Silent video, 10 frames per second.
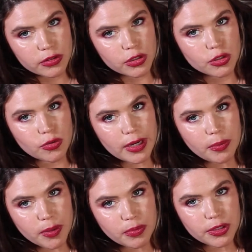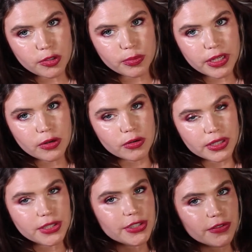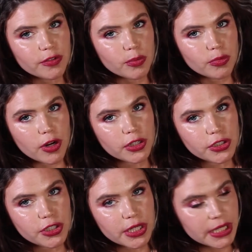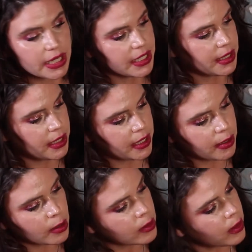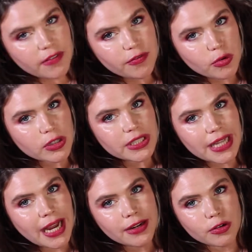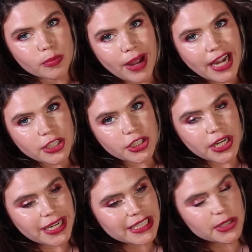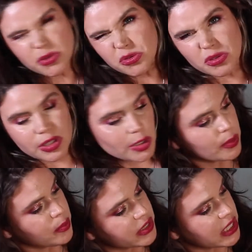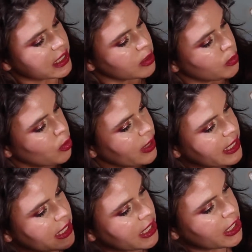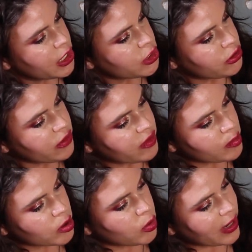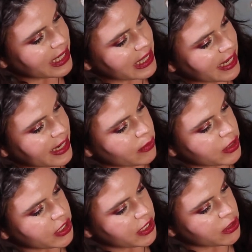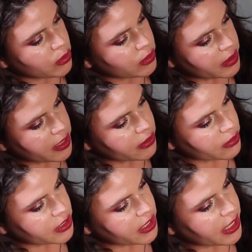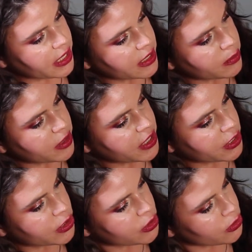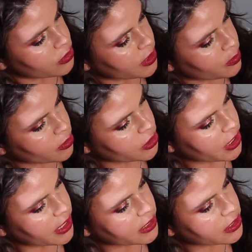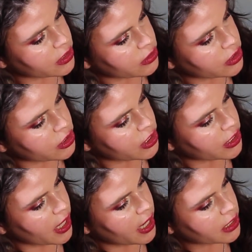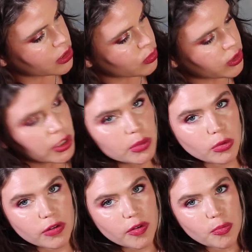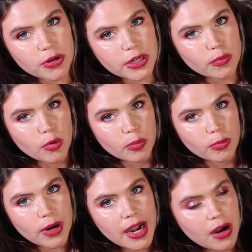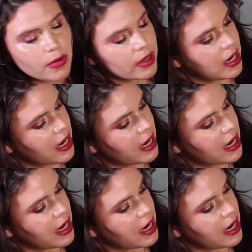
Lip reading: to scrape up a little bit or a stiffer brush to get in there. I have 4 satin or matte shades. Those are a little bit beside the point. 2 of them are quite light, which I don't really understand, but these 2 deeper shades, there's the shade Hexed, which is more of a pretty warm brown.